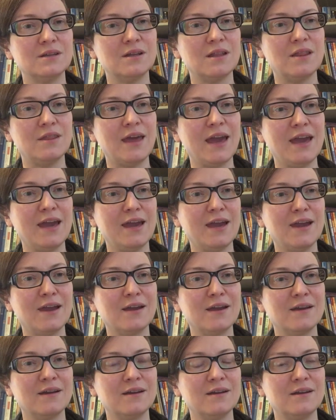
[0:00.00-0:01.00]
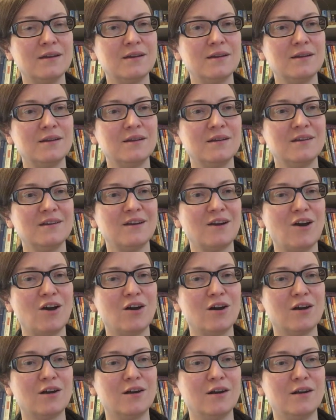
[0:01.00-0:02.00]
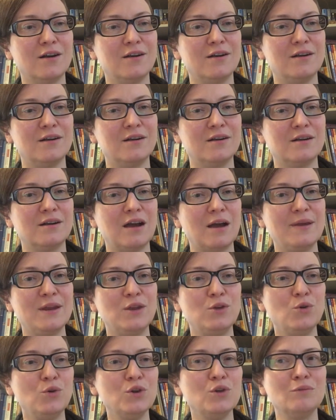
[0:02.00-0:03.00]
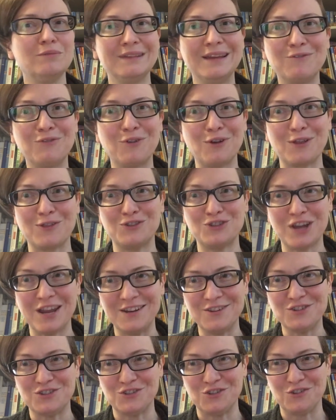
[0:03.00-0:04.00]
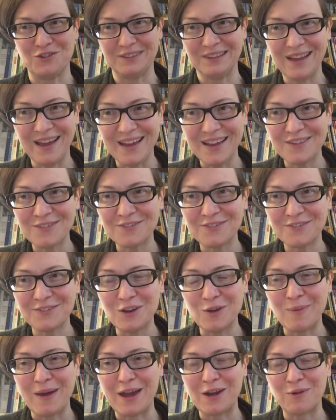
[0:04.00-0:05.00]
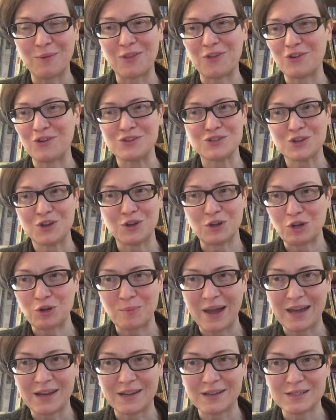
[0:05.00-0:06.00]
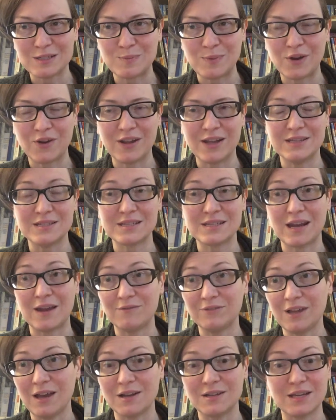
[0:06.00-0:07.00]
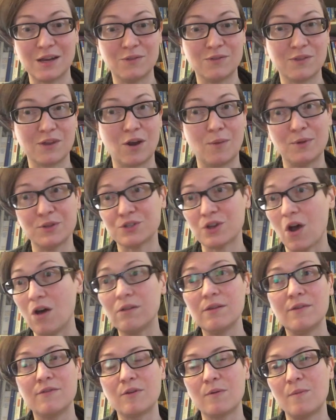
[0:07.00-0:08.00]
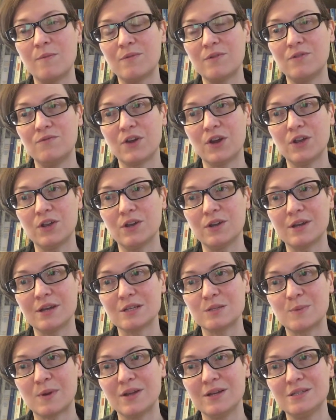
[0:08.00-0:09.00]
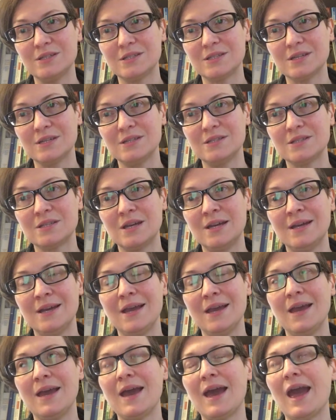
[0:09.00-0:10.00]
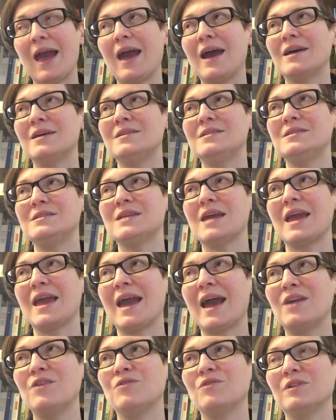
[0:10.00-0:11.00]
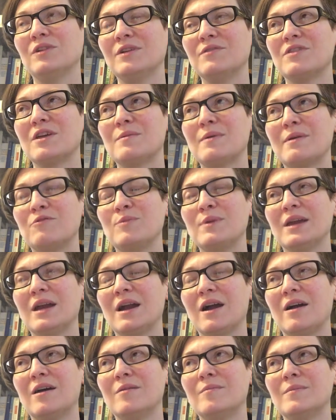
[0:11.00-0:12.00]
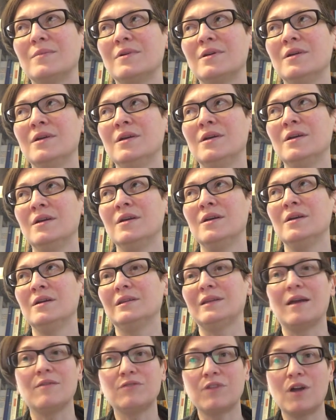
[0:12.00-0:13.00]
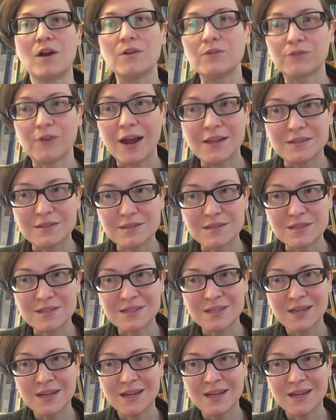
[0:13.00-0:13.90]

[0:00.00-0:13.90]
they are, I mean, who you live with changes your life, no matter whether it's a good or bad experience. And I've lucked out that almost all of them have been very good experiences. And a handful of them have become lifelong friends.